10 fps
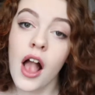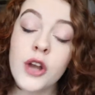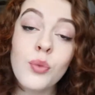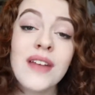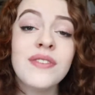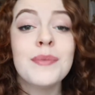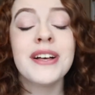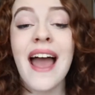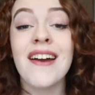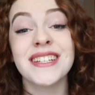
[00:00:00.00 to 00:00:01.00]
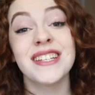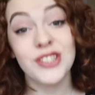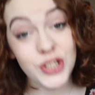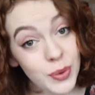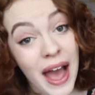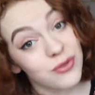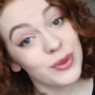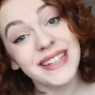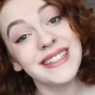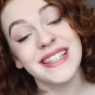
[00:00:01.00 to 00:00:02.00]
And when female characters do have
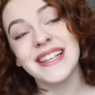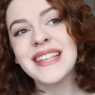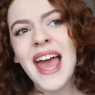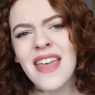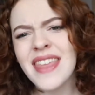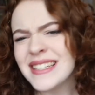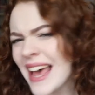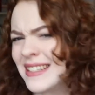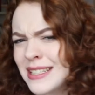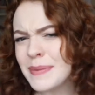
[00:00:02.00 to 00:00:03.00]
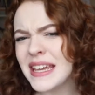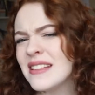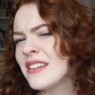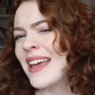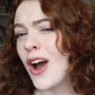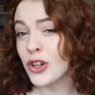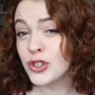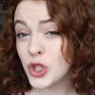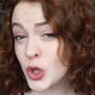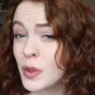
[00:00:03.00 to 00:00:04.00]
weaknesses, they tend to be that they are
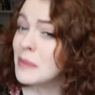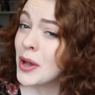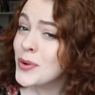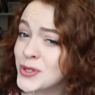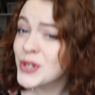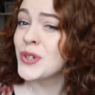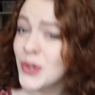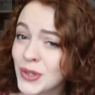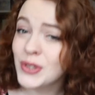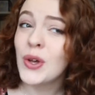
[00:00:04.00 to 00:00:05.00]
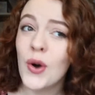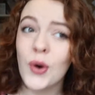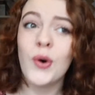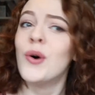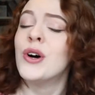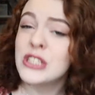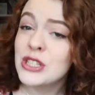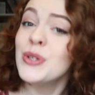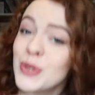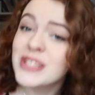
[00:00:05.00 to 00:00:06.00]
too emotional or too